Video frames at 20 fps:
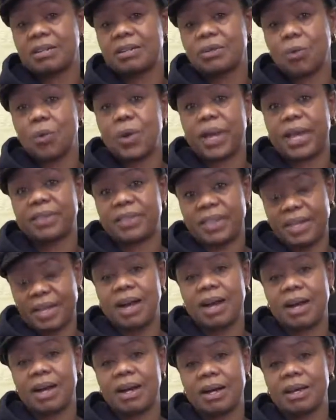where they
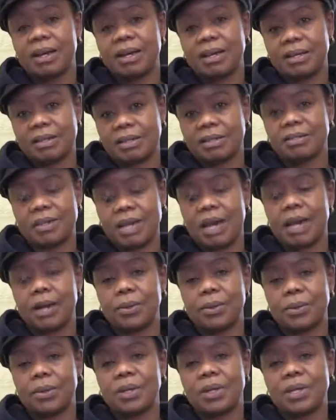are
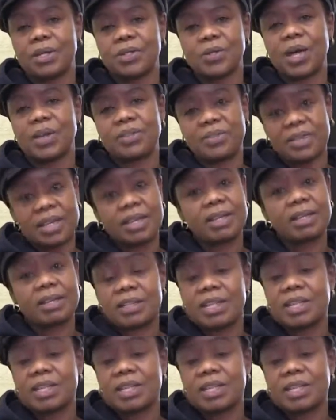now. So I think